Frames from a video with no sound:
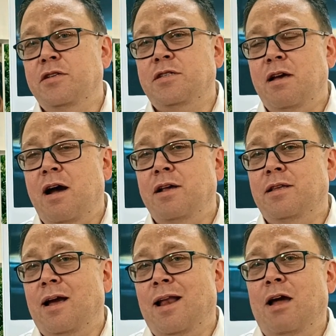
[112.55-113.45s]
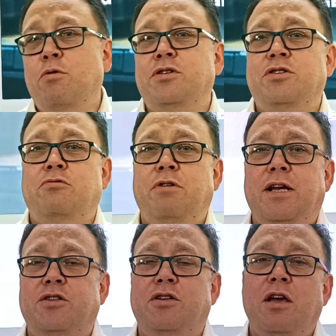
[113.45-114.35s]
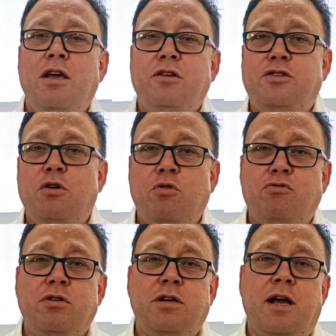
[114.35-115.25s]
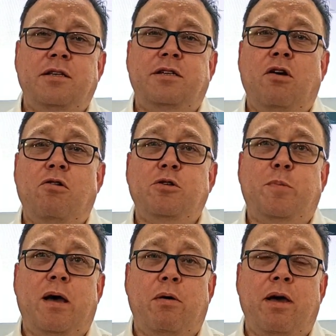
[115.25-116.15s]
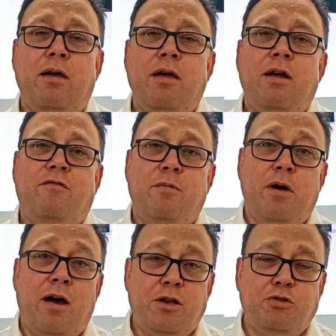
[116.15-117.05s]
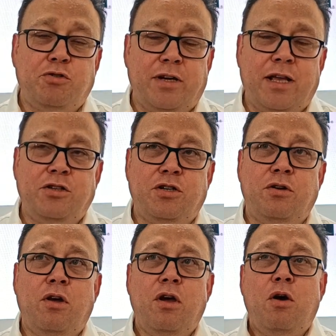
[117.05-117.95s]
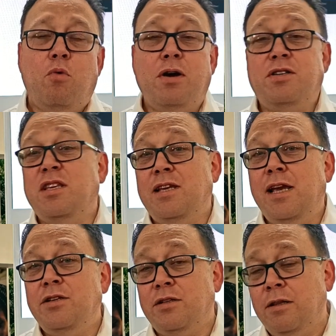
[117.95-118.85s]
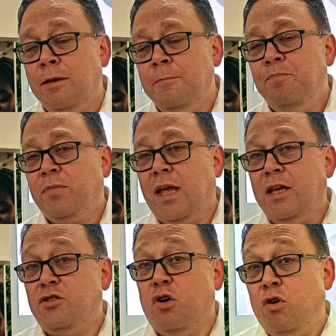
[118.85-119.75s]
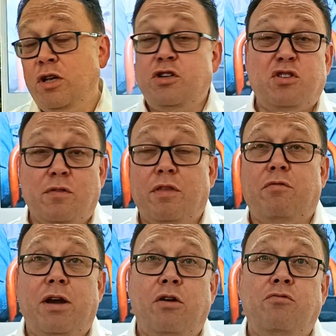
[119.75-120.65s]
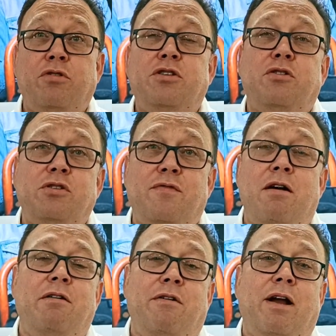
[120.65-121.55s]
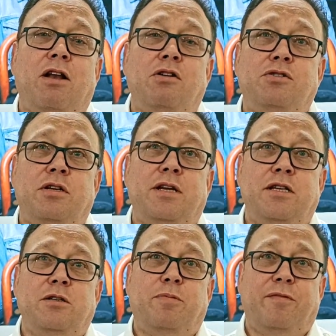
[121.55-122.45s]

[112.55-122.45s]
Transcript: inside that allow us to reach 290 horsepower from a hydrogen engine, whereas the diesel is only just over 300. So it's very, very close to diesel